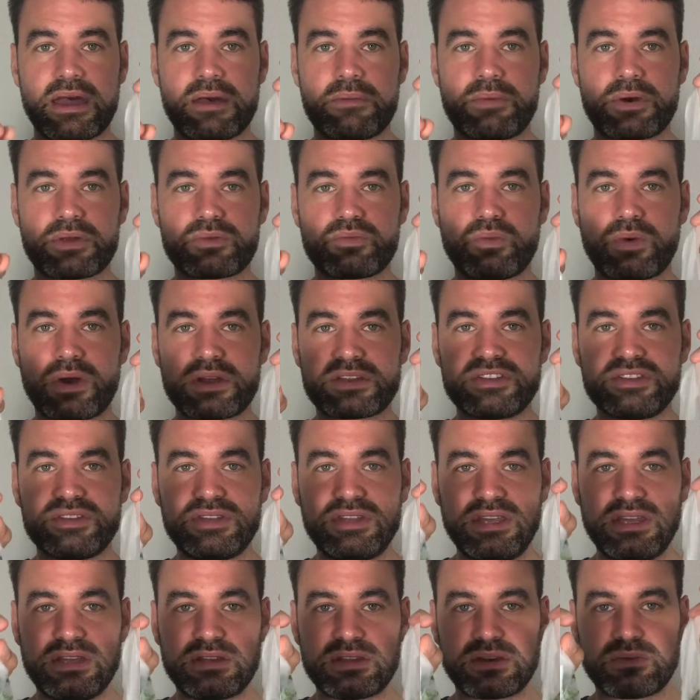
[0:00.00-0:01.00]
but what you
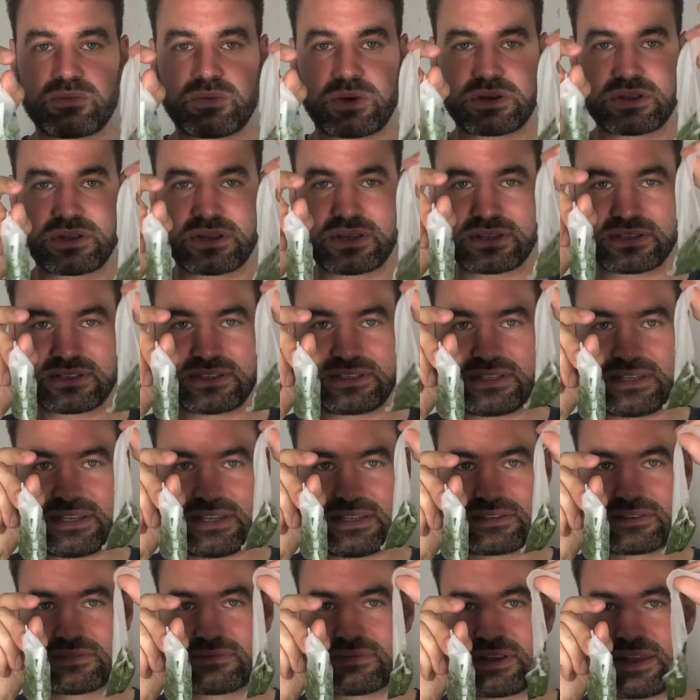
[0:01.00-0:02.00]
need and what you can see
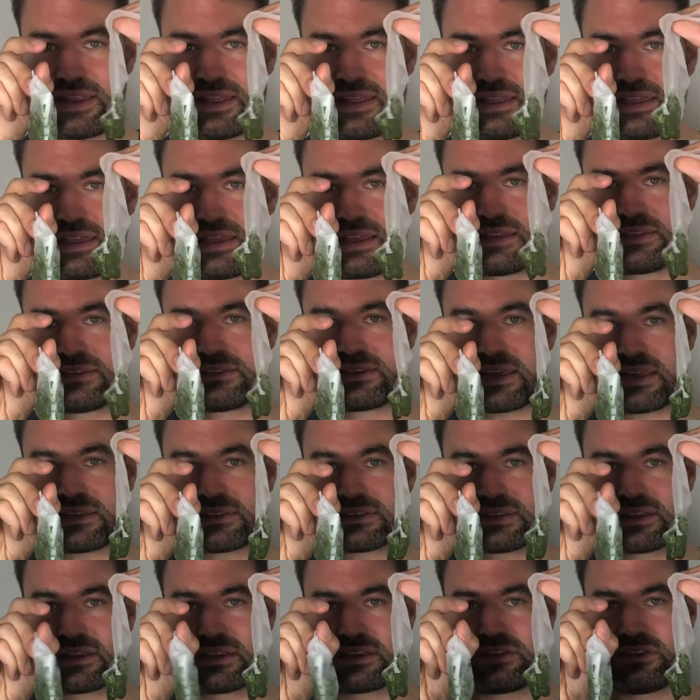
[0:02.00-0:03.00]
is really
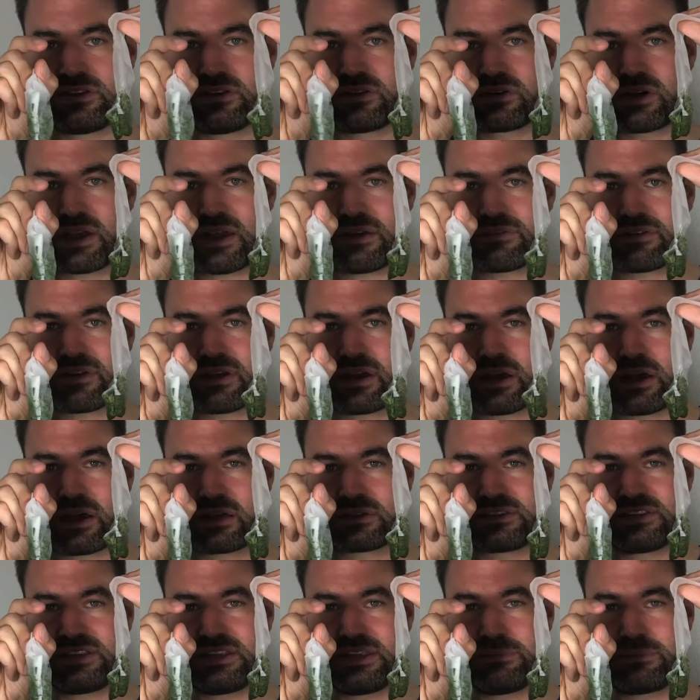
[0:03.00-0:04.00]
that you have a
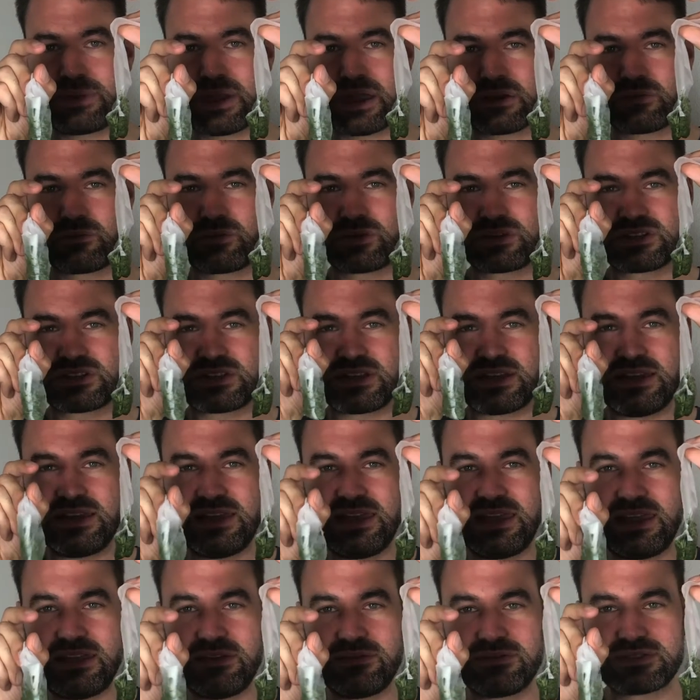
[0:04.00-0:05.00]
tea bag which
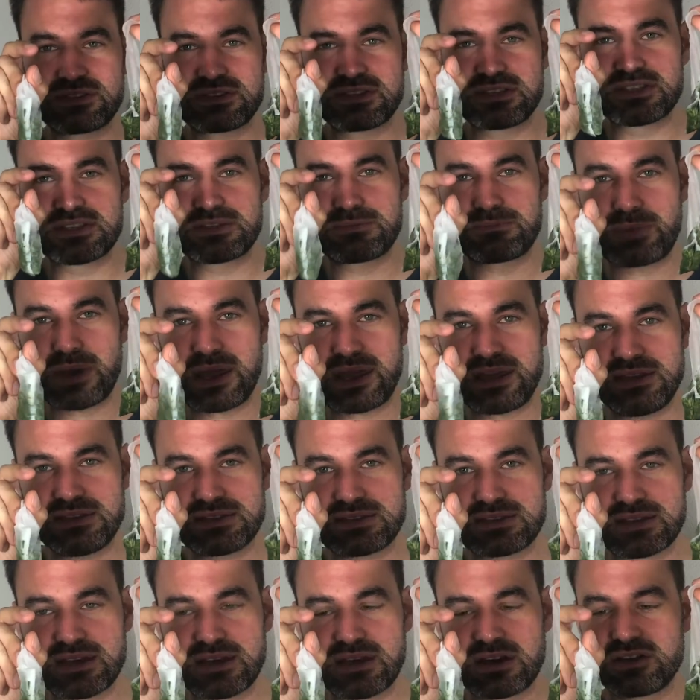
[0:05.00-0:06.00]
leaves the
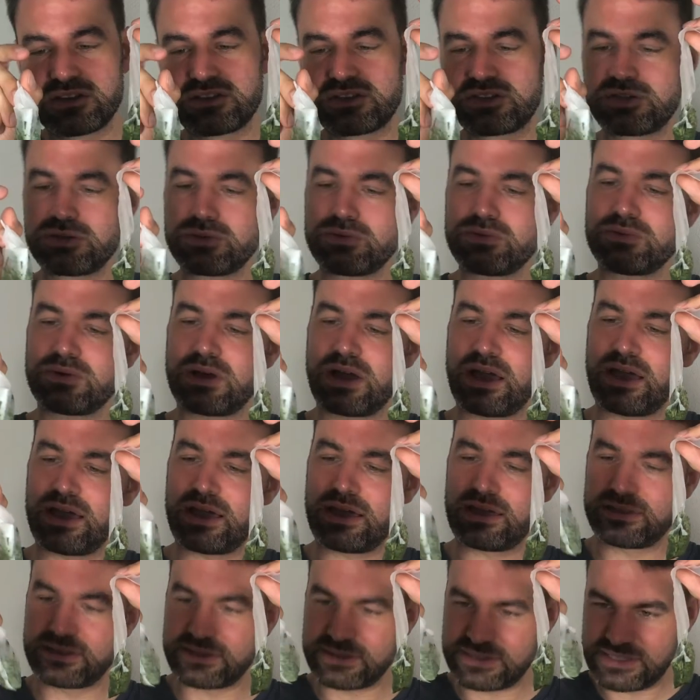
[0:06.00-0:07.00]
space to
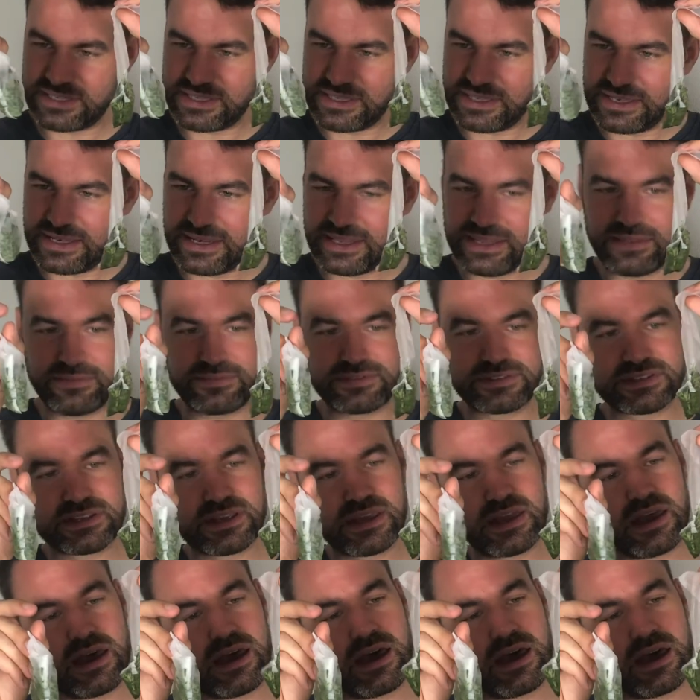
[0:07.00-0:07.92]
the tea leaves,